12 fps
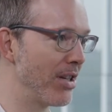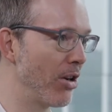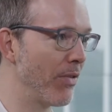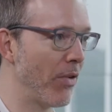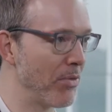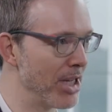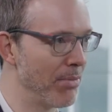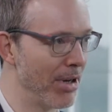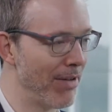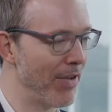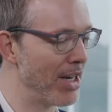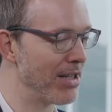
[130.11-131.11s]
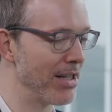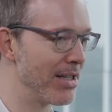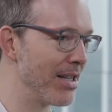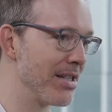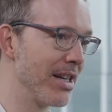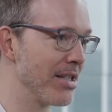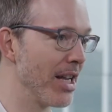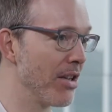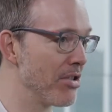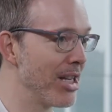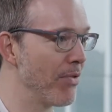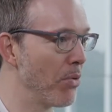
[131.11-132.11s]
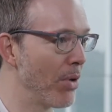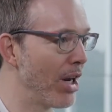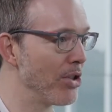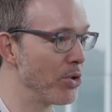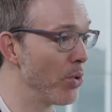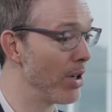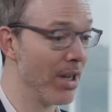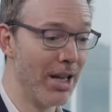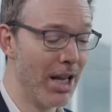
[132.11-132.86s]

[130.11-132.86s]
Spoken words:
I've obviously been invested since, let's say, 07 when I joined,